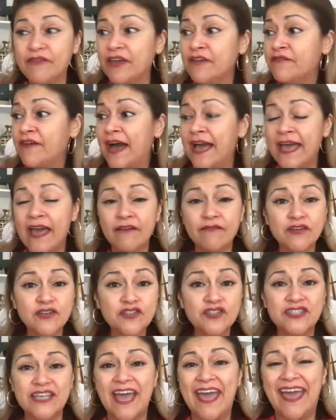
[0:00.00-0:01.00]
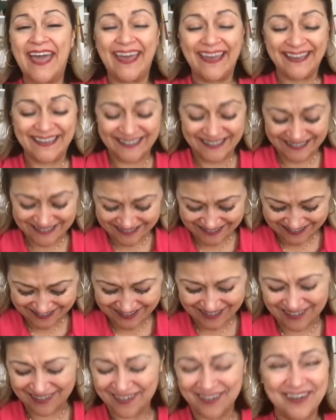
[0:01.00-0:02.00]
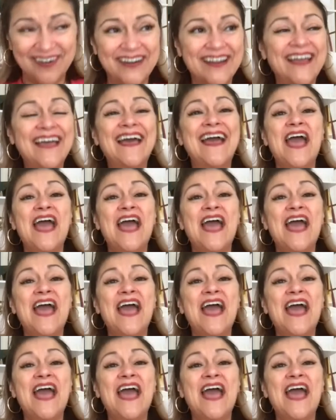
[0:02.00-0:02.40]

if I ever say, good Lord,